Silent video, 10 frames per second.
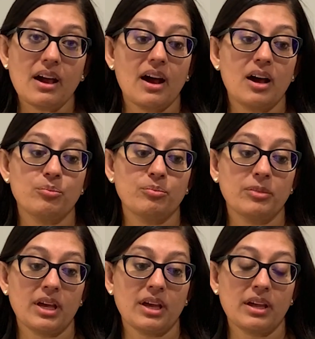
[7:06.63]

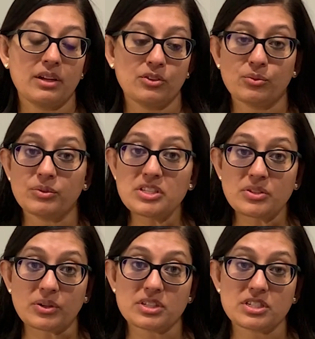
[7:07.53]
and new
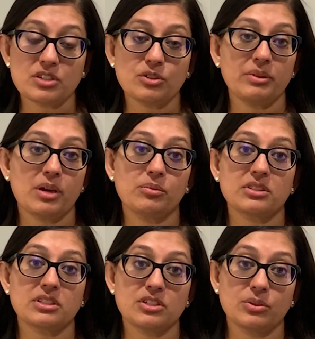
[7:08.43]
research to be able
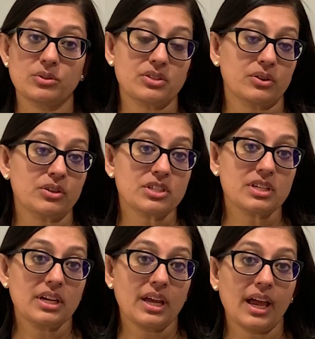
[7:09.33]
to do a search
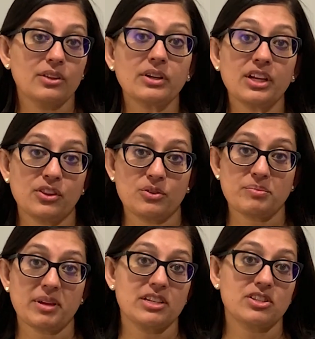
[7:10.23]
and look at those
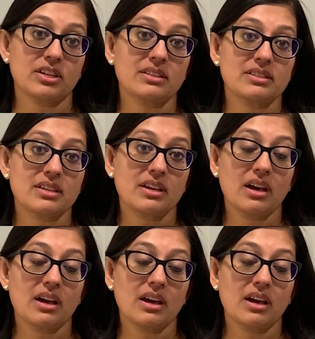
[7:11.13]
patients,